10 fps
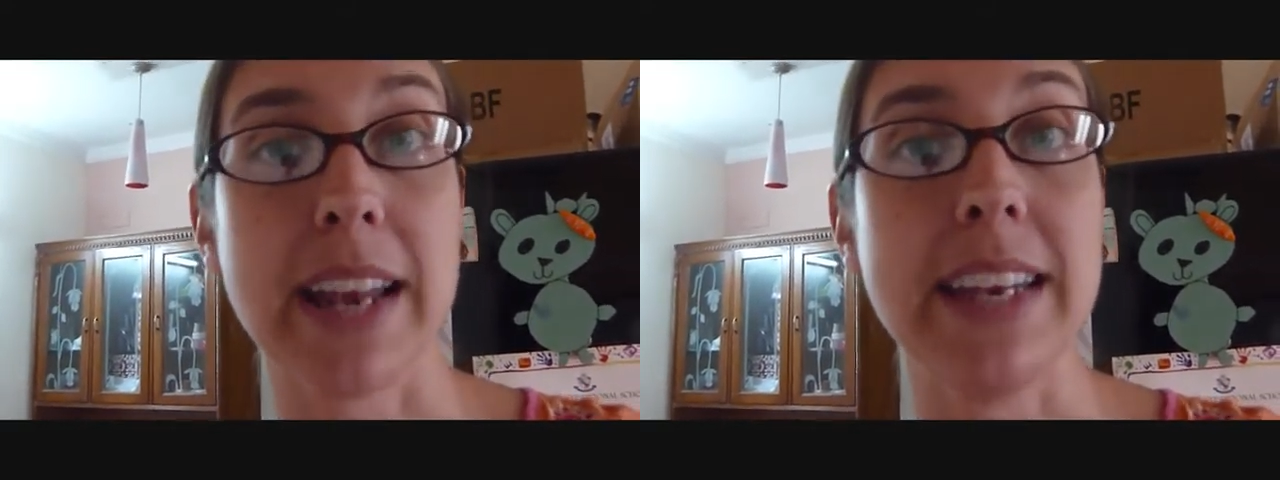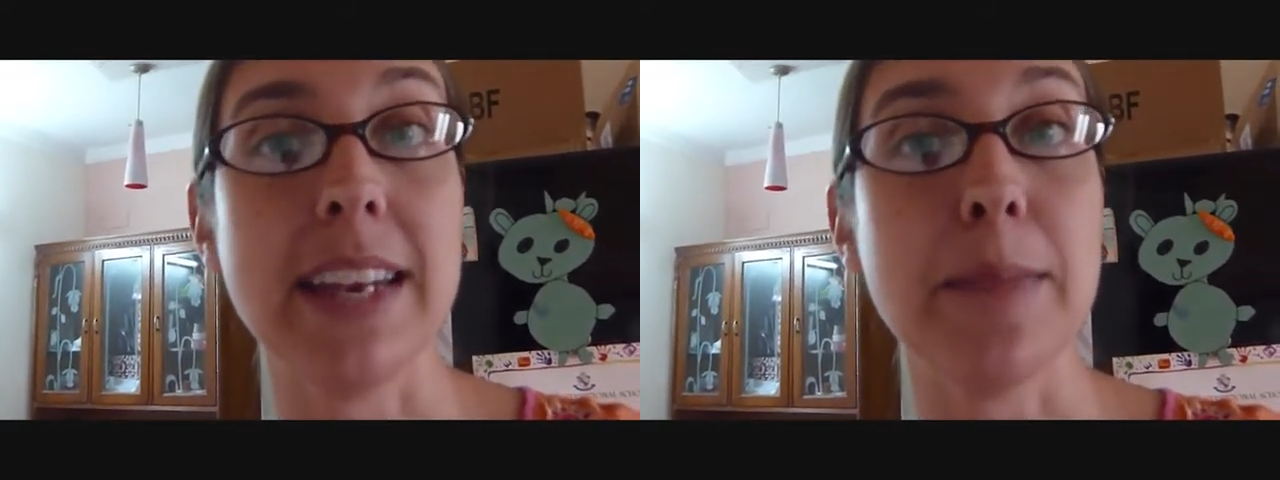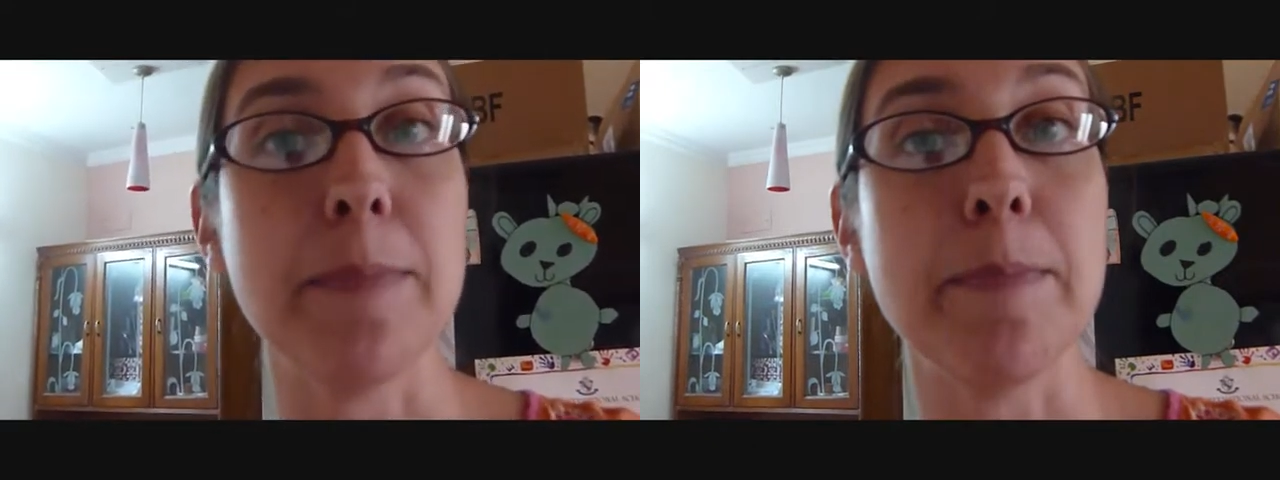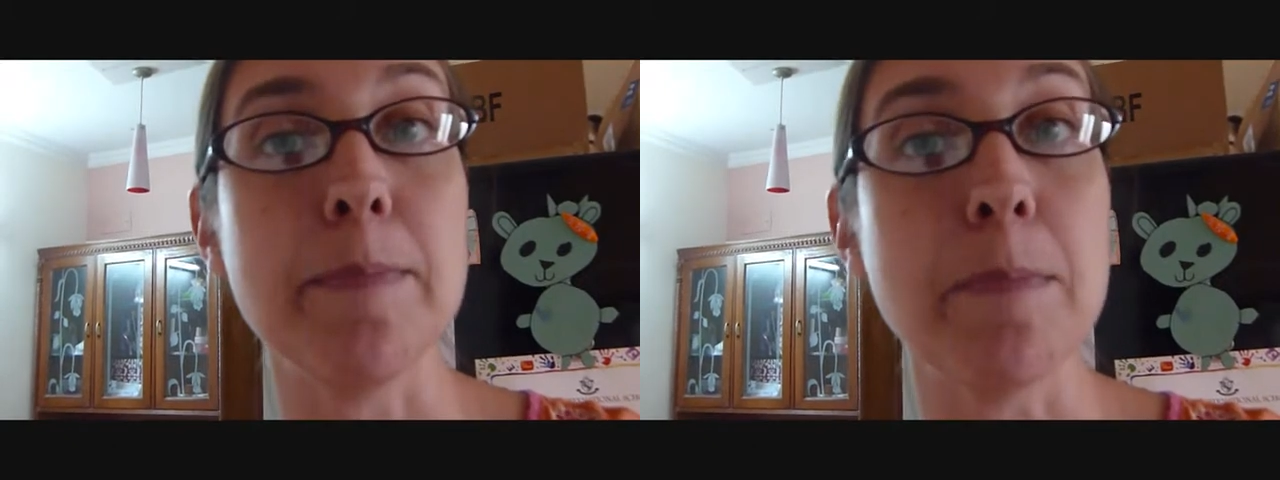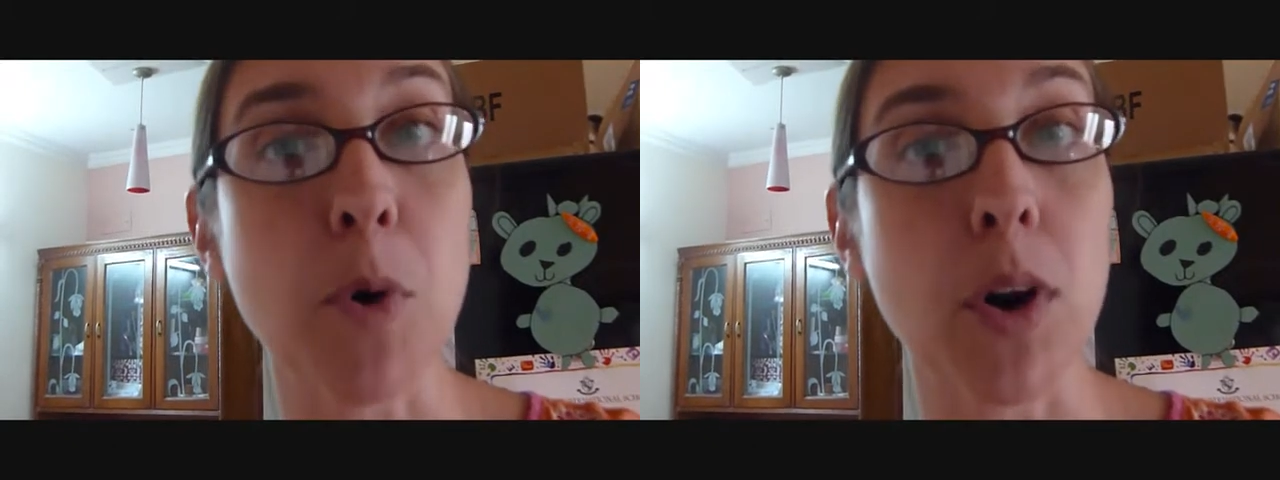needed
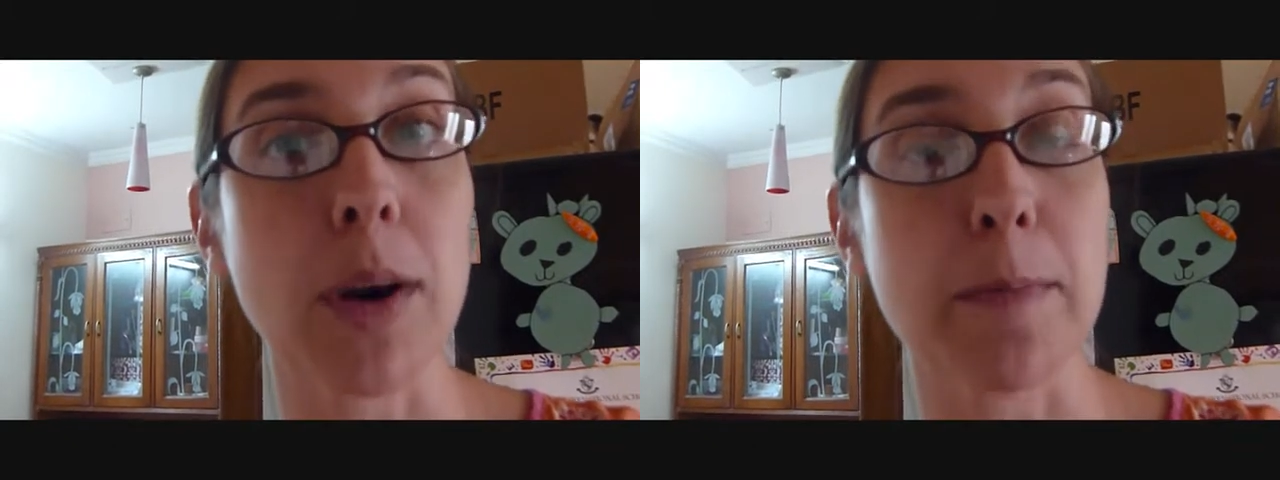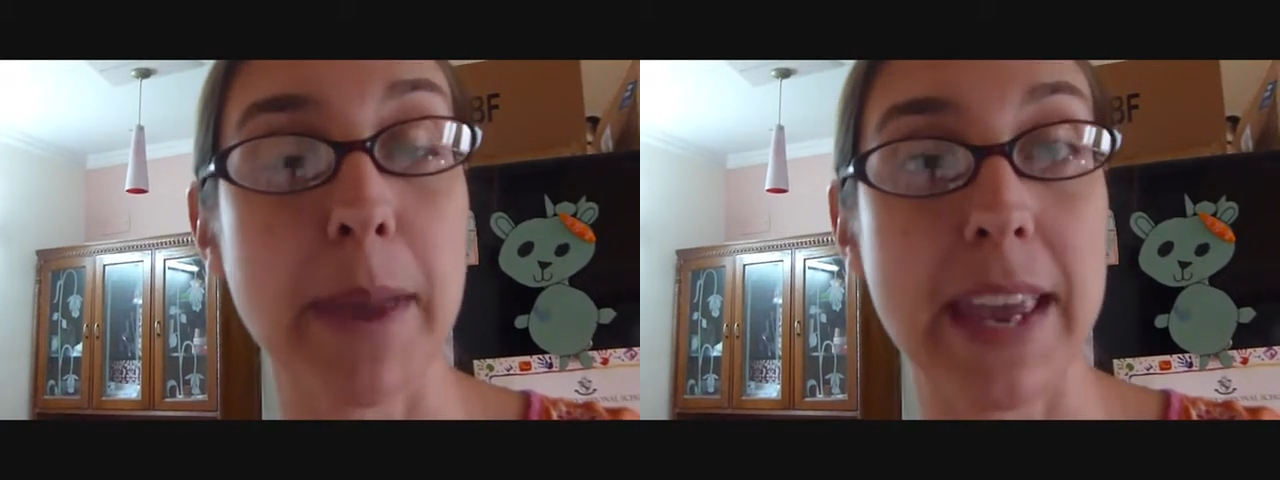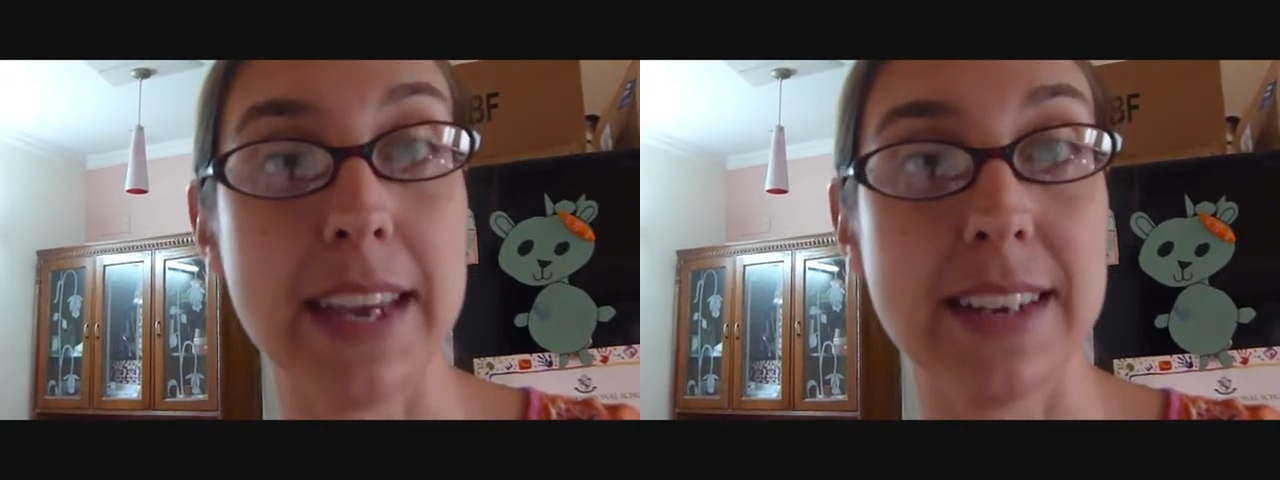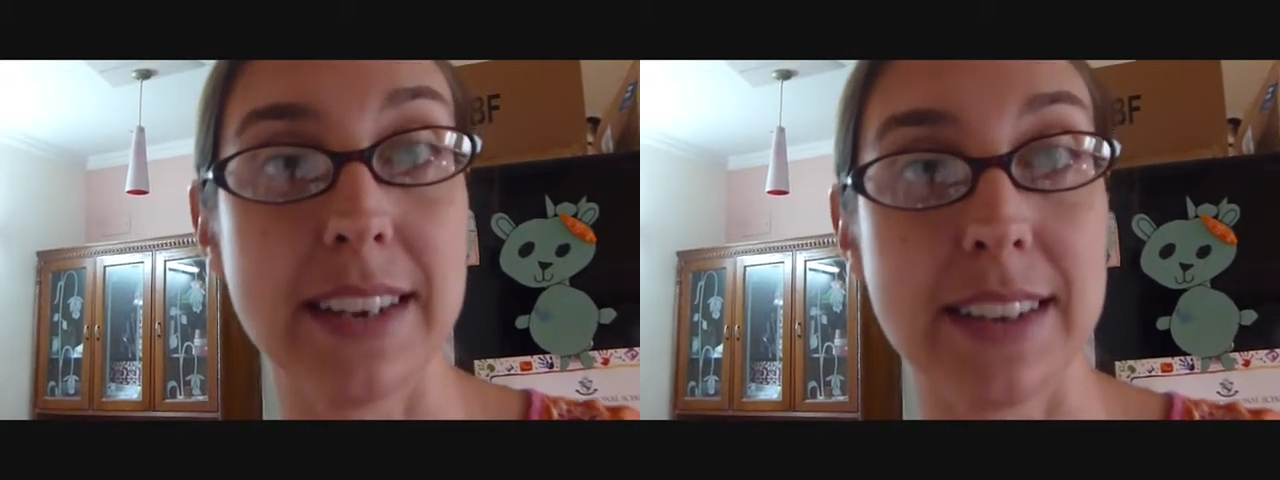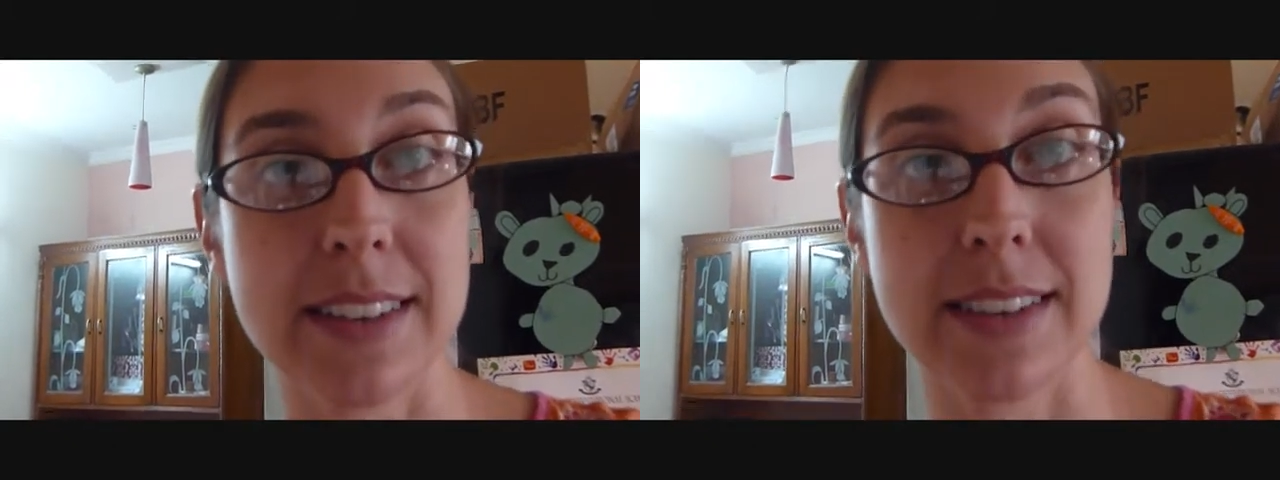more baking
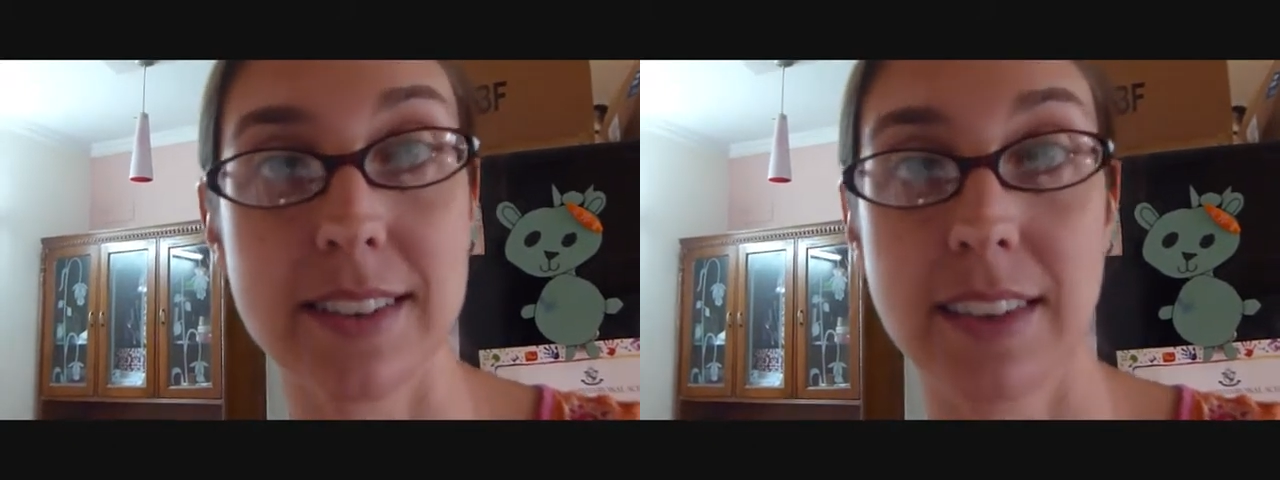tins.